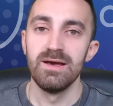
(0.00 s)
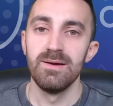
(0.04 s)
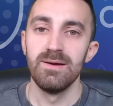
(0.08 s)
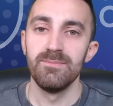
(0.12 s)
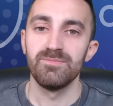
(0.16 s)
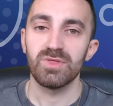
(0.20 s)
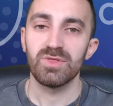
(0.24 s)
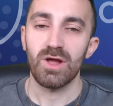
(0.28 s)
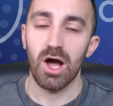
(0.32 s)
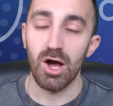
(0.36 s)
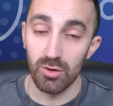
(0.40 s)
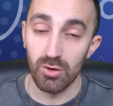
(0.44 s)

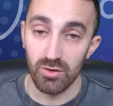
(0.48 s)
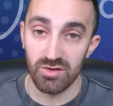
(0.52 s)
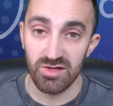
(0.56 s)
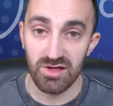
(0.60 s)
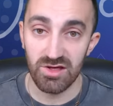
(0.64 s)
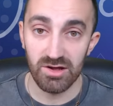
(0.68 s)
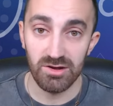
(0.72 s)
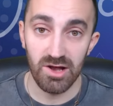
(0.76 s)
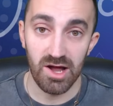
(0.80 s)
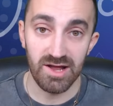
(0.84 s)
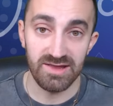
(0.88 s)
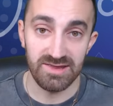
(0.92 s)
I
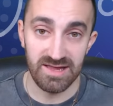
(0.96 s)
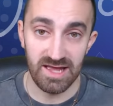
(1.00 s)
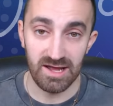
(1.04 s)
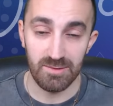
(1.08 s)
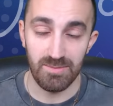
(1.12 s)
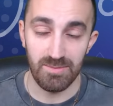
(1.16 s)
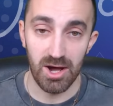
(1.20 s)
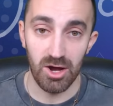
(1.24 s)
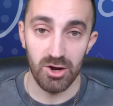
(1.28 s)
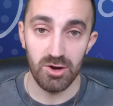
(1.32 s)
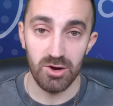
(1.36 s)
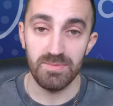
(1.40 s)
also like Nick
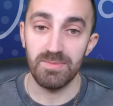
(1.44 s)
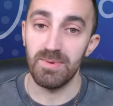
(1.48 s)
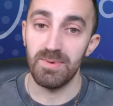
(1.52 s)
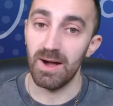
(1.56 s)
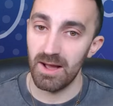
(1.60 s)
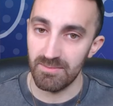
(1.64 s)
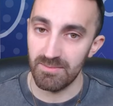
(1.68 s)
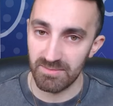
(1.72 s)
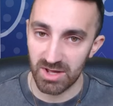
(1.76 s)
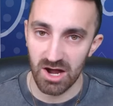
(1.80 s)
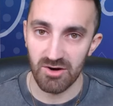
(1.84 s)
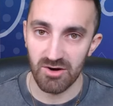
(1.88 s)
Pope, but
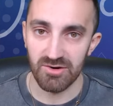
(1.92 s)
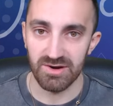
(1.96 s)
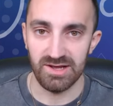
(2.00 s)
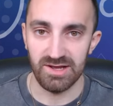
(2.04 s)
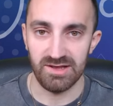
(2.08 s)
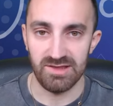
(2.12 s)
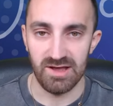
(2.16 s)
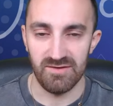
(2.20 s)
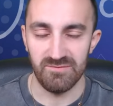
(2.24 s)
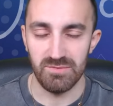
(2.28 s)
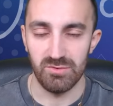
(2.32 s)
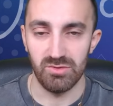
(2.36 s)
I'm currently
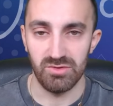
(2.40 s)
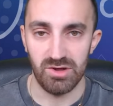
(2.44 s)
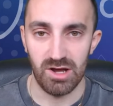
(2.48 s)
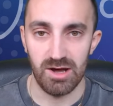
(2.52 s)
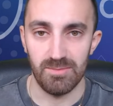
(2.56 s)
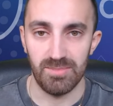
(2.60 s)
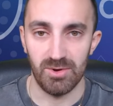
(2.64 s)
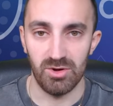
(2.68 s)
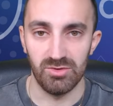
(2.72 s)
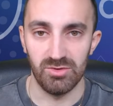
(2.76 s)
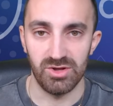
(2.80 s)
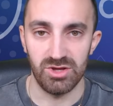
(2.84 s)
doubled
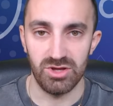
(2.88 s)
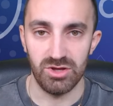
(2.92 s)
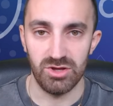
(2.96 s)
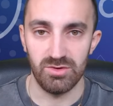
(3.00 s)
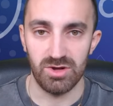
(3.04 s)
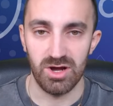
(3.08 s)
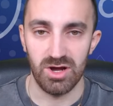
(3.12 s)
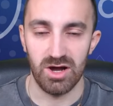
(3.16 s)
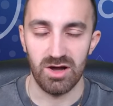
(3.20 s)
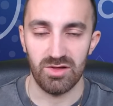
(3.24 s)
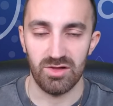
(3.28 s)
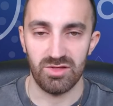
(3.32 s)
up on the
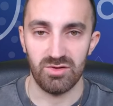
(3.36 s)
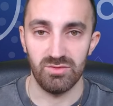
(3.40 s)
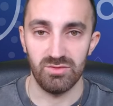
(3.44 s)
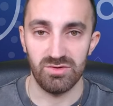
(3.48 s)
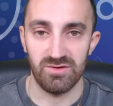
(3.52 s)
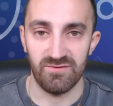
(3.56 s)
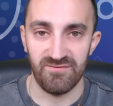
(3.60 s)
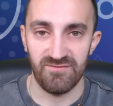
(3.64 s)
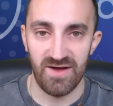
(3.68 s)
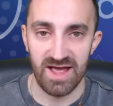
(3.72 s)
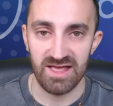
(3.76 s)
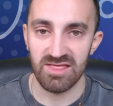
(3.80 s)
Newcastle
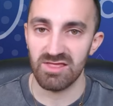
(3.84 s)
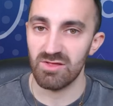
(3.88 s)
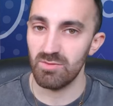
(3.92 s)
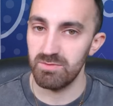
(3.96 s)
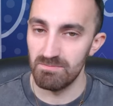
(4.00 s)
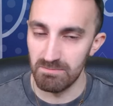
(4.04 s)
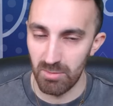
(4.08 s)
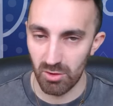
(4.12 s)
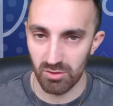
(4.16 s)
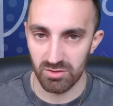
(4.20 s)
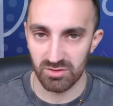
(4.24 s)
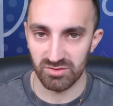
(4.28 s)
defence.
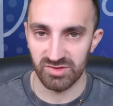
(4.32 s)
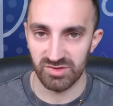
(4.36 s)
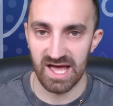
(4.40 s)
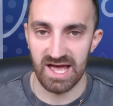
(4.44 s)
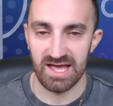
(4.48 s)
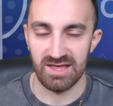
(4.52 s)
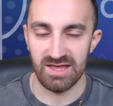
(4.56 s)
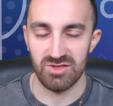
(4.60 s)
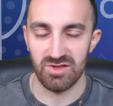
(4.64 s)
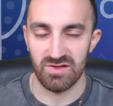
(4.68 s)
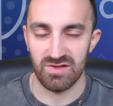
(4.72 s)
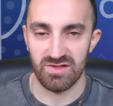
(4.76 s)
More on
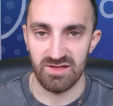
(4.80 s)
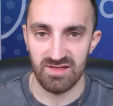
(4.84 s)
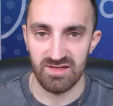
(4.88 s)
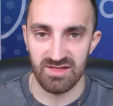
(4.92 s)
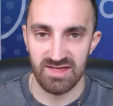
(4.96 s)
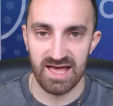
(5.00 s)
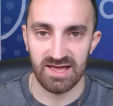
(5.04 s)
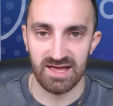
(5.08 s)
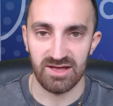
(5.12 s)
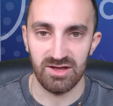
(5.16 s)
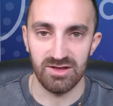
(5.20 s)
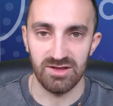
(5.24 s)
that in just a
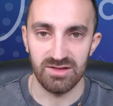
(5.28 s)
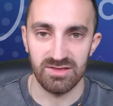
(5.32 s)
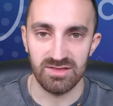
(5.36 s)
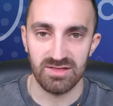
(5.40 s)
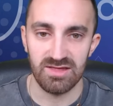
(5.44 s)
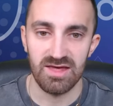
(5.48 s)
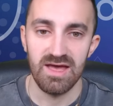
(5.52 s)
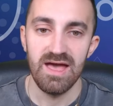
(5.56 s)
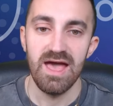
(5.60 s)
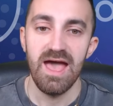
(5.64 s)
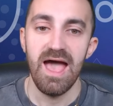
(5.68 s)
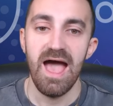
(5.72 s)

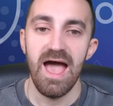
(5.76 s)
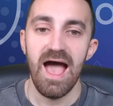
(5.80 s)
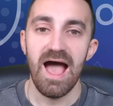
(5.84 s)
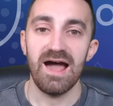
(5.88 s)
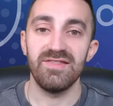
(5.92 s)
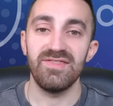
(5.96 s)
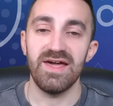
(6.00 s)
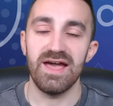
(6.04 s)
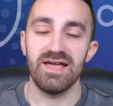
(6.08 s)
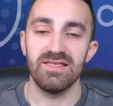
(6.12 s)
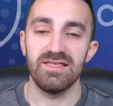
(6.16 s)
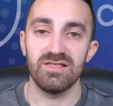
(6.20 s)
second.
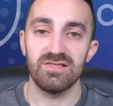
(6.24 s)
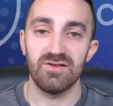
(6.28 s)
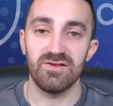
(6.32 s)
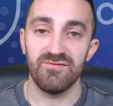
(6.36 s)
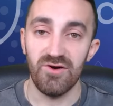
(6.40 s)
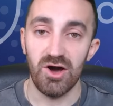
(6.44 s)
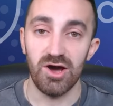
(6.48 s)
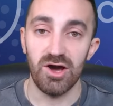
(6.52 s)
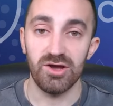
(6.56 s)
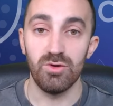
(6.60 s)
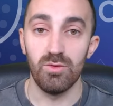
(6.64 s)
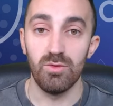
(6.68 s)
And then the
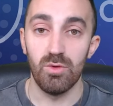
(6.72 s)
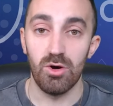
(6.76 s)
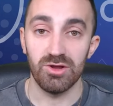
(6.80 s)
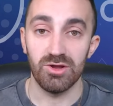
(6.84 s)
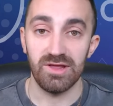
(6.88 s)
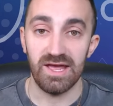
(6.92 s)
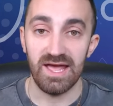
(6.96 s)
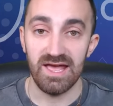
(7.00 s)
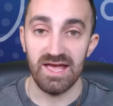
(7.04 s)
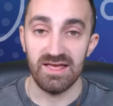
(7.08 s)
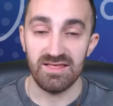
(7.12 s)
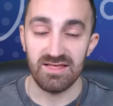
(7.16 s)
final one
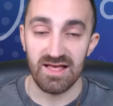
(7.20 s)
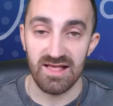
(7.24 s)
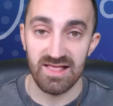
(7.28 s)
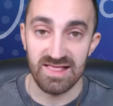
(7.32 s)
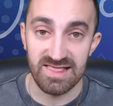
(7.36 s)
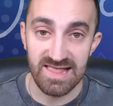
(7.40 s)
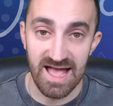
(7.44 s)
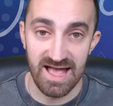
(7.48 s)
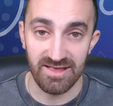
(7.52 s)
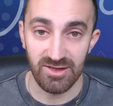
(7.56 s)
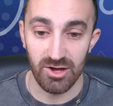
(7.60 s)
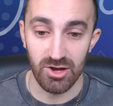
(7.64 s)
is
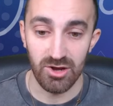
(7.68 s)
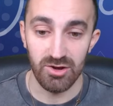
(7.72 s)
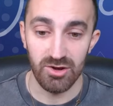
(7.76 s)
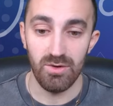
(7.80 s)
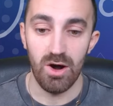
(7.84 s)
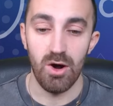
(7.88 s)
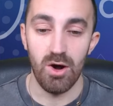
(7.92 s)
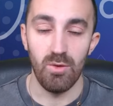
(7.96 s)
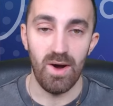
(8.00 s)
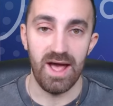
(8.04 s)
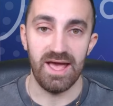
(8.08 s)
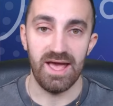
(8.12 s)
Leno
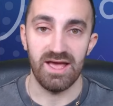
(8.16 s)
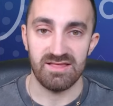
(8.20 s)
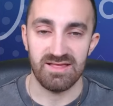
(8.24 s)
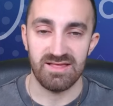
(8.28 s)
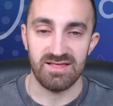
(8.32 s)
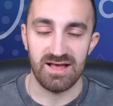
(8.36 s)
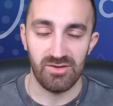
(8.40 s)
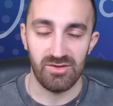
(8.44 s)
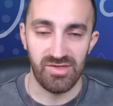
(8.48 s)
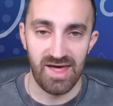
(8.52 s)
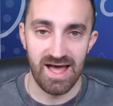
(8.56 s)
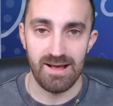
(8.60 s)
away at
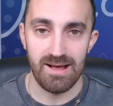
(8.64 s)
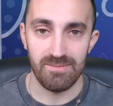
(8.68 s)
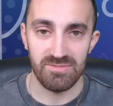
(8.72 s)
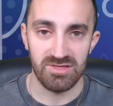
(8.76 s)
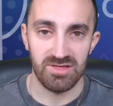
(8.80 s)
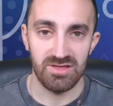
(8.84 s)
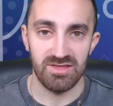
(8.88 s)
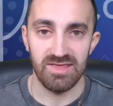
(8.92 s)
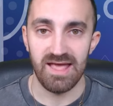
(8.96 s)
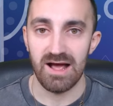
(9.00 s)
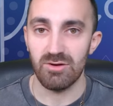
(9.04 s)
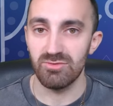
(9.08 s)

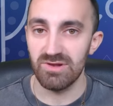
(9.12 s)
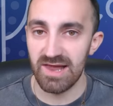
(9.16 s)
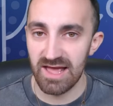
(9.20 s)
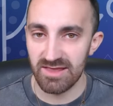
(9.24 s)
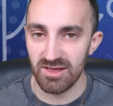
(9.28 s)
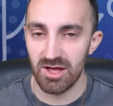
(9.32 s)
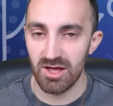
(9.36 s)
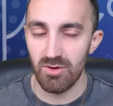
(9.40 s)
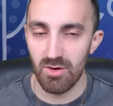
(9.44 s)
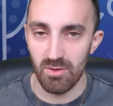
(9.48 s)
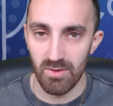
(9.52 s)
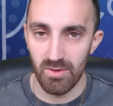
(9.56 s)
Southampton. Now,
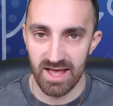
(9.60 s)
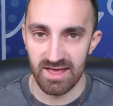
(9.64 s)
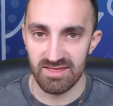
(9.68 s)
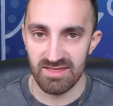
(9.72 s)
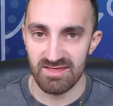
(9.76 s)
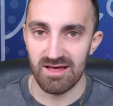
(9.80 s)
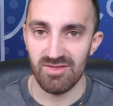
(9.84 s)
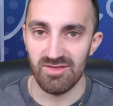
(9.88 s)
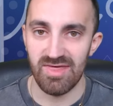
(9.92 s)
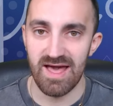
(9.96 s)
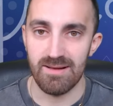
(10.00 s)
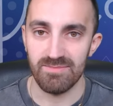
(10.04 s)
Leno away at
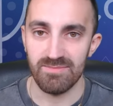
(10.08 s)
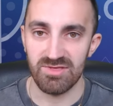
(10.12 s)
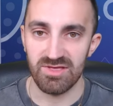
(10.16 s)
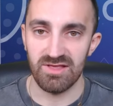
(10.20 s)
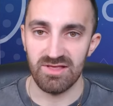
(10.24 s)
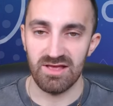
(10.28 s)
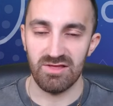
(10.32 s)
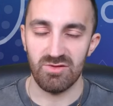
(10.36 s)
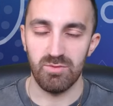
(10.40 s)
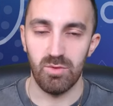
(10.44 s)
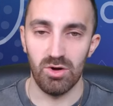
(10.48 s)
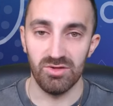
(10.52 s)

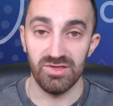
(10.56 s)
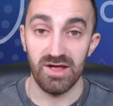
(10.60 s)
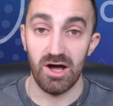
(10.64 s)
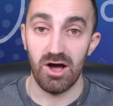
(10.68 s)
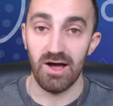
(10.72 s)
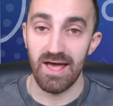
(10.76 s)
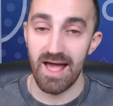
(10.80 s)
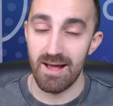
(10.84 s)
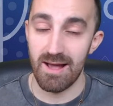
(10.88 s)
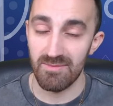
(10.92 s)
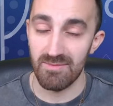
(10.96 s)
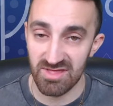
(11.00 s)
Southampton is one that
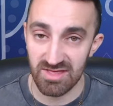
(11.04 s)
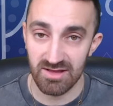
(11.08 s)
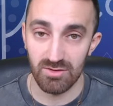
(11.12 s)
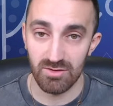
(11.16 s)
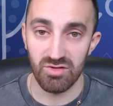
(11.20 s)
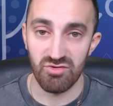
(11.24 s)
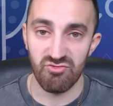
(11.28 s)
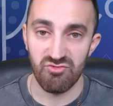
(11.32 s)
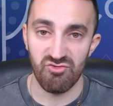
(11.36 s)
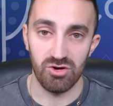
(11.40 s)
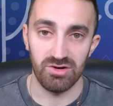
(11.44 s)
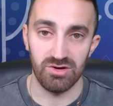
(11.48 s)
I am still
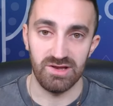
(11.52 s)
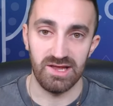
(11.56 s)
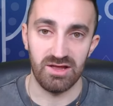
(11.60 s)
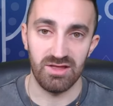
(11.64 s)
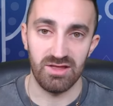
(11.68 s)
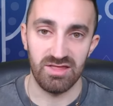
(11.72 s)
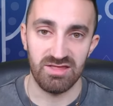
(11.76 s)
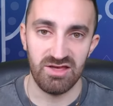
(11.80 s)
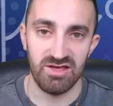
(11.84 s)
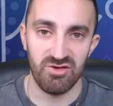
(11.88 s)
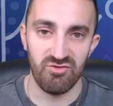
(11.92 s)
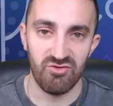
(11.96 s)
strongly
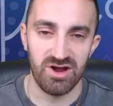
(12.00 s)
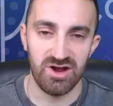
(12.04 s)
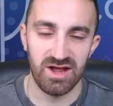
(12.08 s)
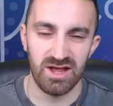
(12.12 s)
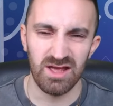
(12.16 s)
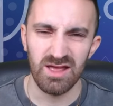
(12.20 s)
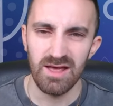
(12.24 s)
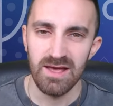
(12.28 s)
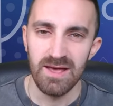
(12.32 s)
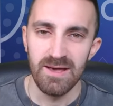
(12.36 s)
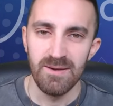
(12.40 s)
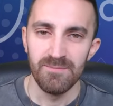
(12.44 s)
considering.